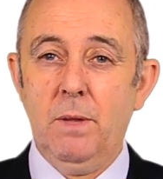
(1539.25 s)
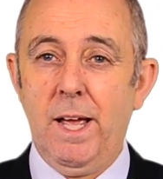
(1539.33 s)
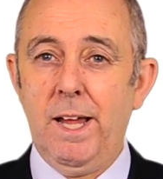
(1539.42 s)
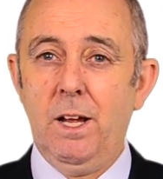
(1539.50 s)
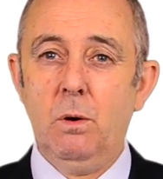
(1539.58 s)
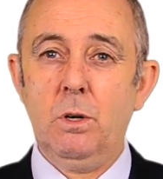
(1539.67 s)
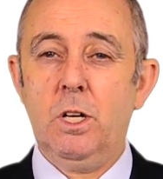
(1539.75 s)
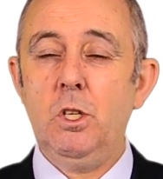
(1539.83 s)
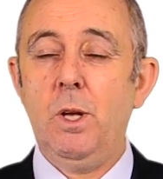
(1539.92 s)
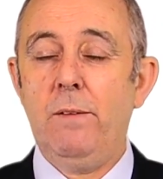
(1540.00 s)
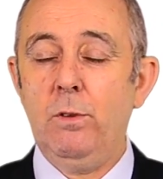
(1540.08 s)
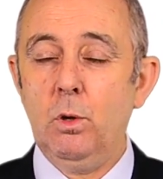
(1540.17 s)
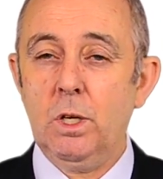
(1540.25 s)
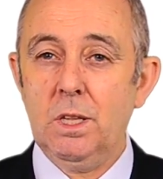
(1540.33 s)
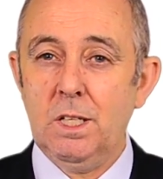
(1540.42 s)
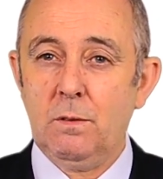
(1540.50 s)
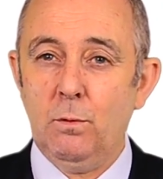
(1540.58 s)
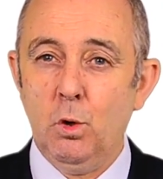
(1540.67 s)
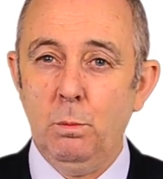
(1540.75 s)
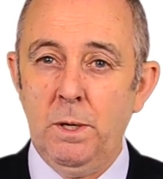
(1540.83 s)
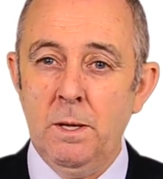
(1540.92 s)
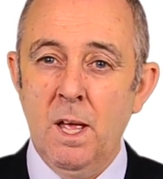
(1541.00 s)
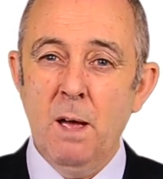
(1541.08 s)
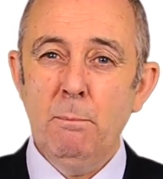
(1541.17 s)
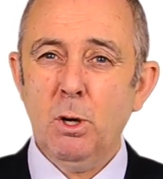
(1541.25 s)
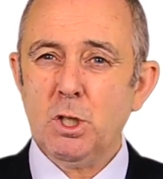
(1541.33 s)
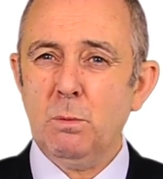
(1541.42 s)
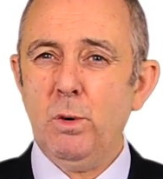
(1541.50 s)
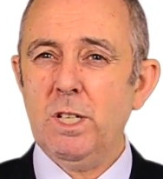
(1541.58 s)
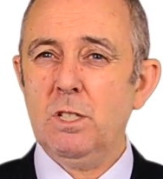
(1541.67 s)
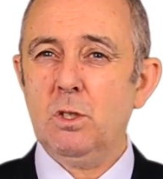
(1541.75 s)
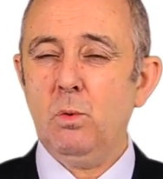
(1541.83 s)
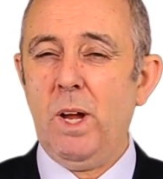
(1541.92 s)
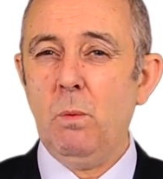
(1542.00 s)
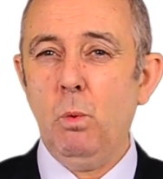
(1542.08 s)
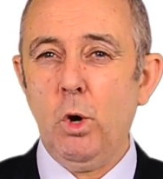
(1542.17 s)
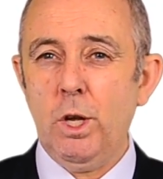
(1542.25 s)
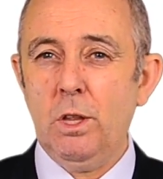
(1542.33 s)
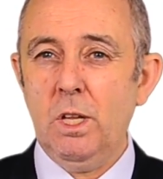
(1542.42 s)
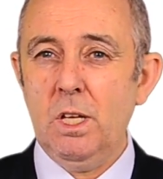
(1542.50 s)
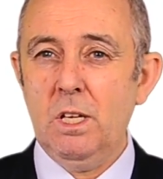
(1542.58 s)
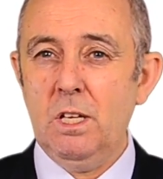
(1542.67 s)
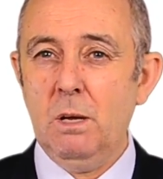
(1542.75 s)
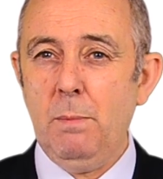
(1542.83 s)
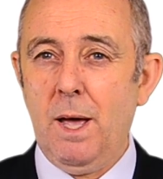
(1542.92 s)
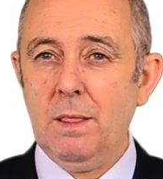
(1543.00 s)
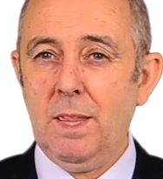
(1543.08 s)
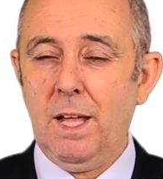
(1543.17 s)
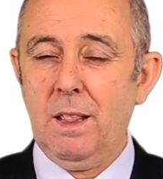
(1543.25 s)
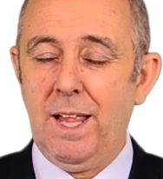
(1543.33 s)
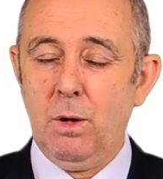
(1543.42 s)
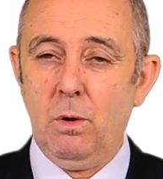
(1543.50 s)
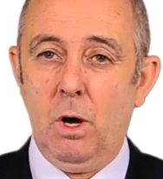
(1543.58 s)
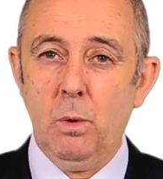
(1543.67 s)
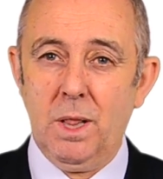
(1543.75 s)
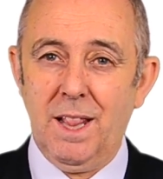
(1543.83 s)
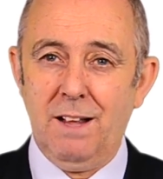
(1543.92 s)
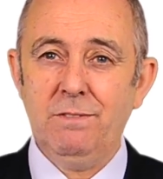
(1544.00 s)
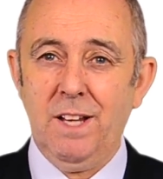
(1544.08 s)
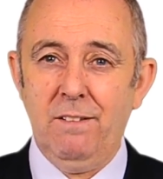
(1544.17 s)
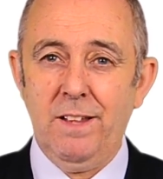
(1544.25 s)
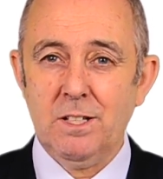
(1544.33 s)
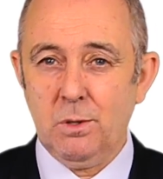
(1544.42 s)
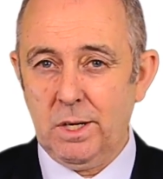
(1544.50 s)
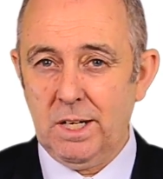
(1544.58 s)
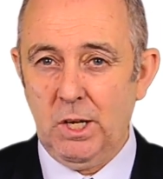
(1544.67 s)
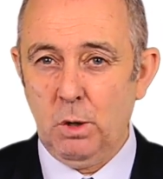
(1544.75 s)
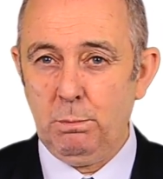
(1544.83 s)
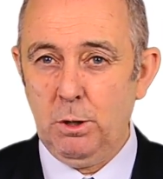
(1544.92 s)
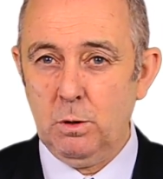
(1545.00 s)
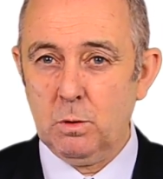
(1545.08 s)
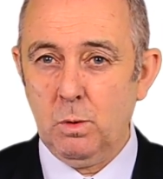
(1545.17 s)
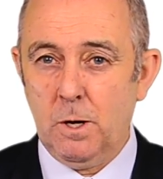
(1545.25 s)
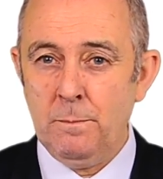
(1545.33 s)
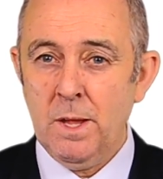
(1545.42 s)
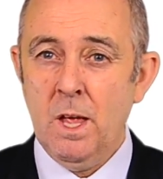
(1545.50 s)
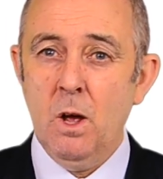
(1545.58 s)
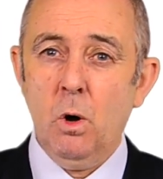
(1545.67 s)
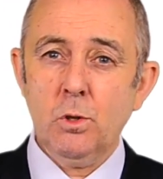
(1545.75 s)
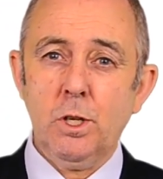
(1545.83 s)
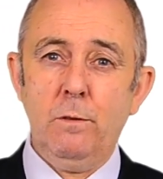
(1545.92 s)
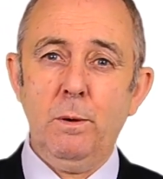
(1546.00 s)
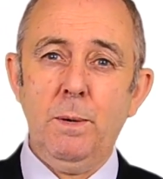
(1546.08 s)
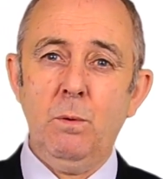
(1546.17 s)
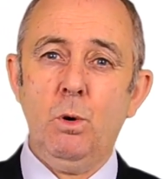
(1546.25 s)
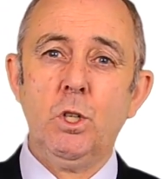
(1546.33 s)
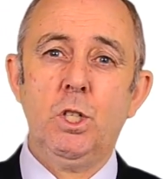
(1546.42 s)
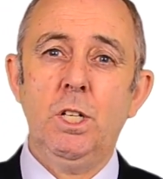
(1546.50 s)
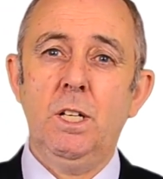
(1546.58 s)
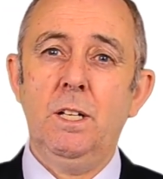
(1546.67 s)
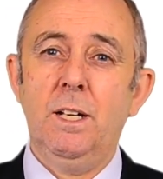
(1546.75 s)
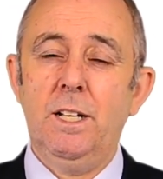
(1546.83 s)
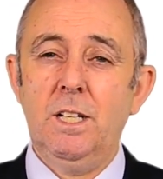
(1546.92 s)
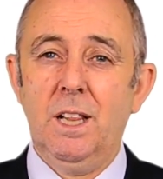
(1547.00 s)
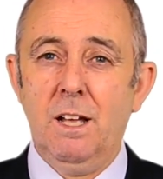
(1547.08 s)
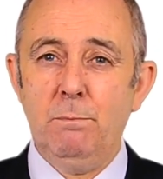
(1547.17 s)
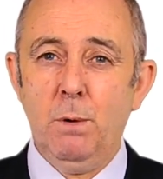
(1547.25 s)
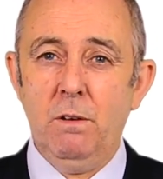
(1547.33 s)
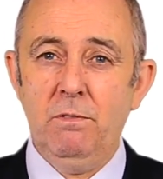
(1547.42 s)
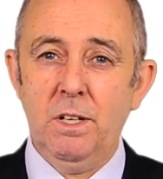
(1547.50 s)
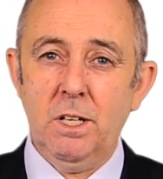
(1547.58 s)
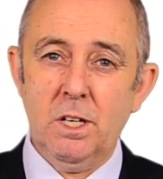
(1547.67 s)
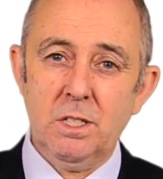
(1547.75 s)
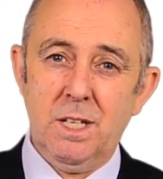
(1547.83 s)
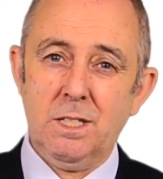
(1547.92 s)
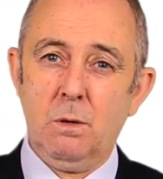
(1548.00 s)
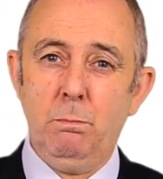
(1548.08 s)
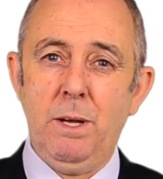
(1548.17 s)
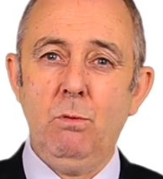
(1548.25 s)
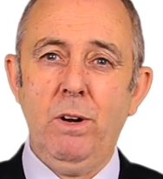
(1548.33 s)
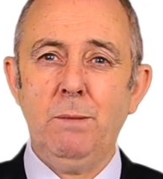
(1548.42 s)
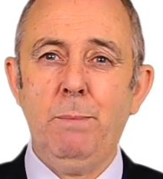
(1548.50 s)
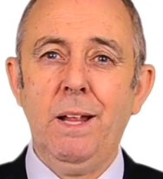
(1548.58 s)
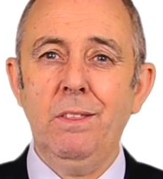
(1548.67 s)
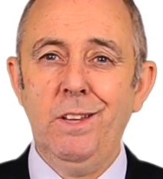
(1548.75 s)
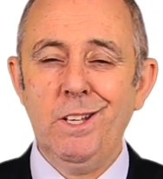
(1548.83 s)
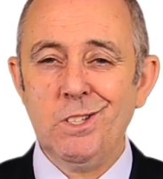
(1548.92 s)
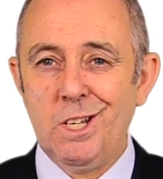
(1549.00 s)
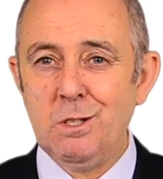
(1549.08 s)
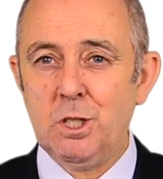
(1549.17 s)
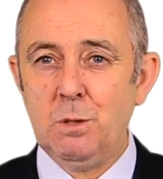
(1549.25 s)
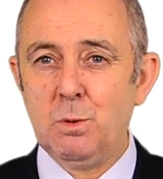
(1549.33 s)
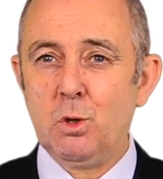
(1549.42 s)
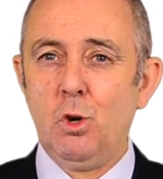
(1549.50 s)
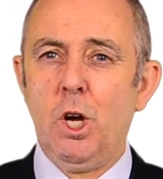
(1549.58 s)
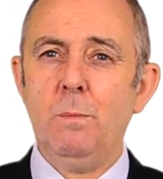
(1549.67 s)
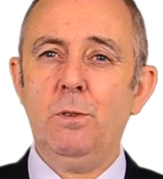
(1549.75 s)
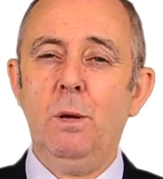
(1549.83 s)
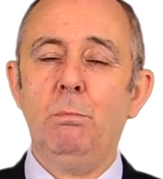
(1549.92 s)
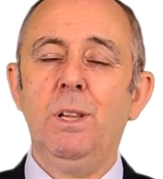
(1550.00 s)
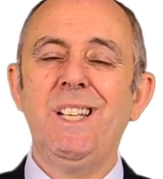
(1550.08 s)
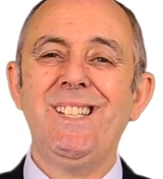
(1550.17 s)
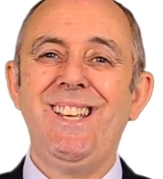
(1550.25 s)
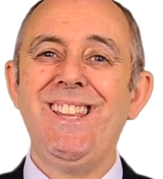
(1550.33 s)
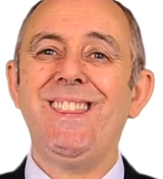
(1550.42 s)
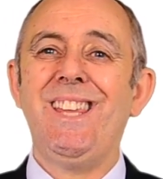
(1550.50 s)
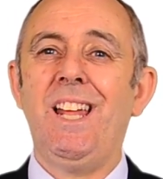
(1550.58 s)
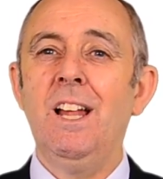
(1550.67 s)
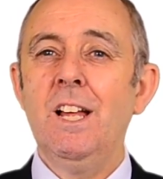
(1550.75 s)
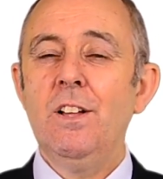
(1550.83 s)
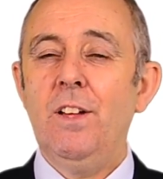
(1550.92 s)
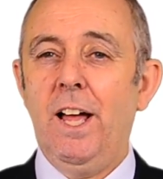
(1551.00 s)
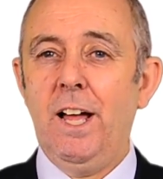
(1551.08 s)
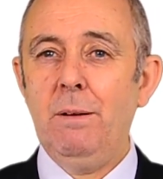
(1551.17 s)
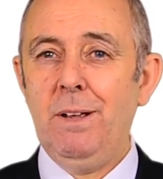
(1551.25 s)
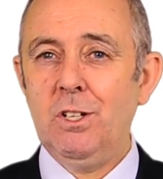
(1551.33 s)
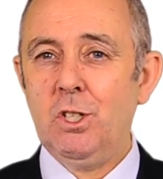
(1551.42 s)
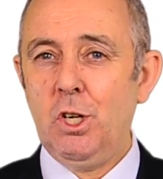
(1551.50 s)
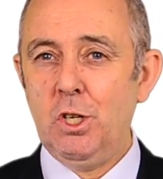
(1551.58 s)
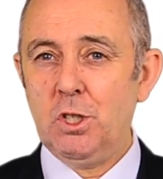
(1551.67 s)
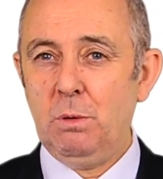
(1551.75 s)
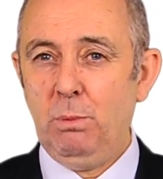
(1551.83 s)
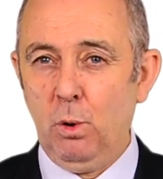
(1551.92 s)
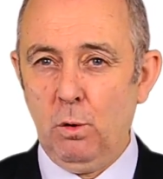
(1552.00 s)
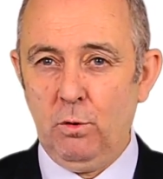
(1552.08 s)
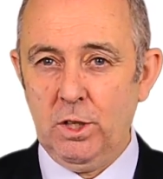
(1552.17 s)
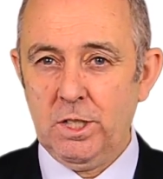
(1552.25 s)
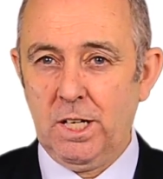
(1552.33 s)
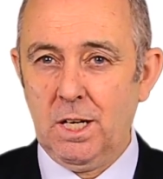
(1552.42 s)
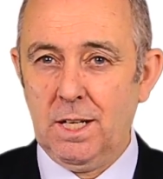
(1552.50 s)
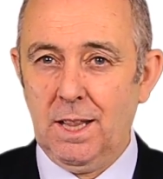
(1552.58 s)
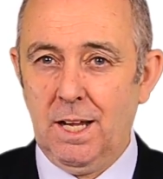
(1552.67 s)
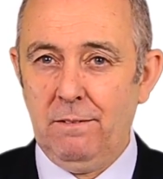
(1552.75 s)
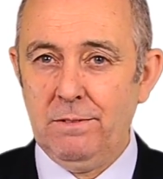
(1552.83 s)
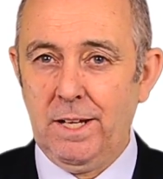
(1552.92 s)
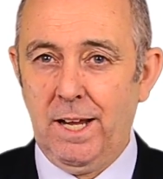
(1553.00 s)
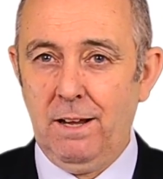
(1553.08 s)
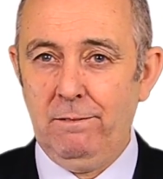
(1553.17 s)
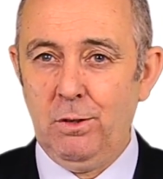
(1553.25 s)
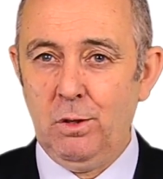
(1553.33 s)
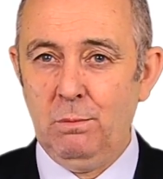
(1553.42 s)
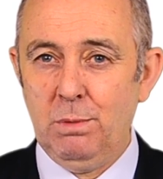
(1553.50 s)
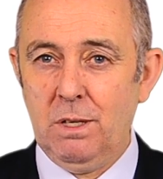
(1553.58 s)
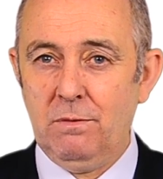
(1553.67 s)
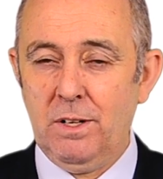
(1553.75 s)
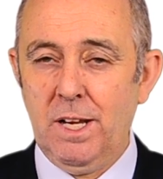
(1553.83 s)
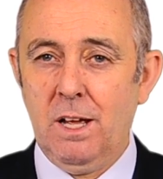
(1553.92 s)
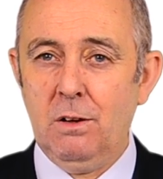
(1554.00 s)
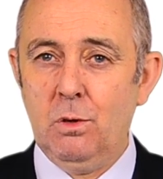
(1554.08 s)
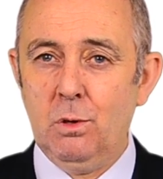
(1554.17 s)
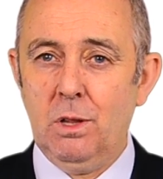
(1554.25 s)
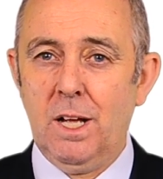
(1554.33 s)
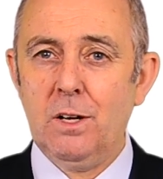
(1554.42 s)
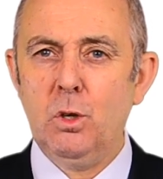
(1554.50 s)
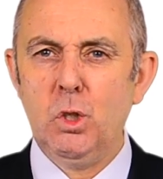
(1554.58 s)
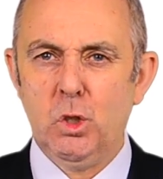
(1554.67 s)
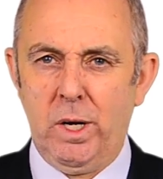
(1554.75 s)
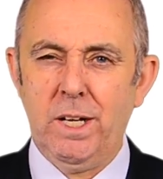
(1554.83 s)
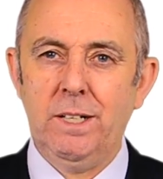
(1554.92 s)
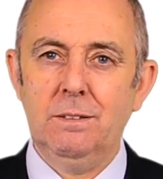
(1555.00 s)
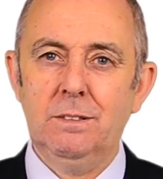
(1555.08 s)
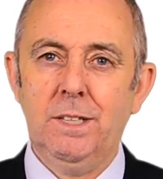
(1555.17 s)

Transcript: Hey, can you have a look at this for me? Put some reasons around why you're thinking about that. I would love to have that so I can help you as well. Also, if you've been watching and you love my videos, there's a big red button there that says subscribe, so please hit that and show your support for the channel. I'd love to have you. But for now, good luck, good trading.